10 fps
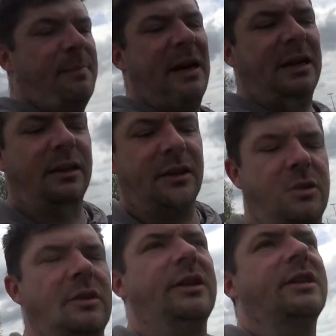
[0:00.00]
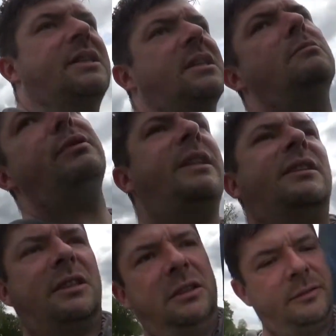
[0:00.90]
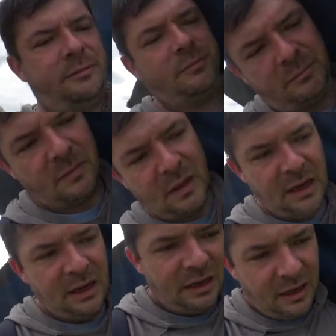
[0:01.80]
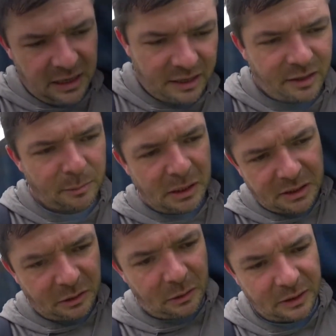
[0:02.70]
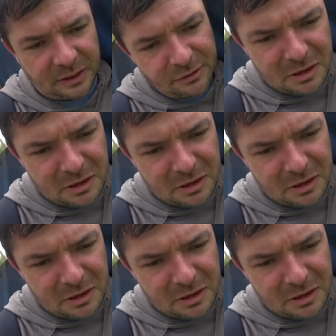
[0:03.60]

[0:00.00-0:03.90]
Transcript: up back on the shoulder, you son bitch. I am calorically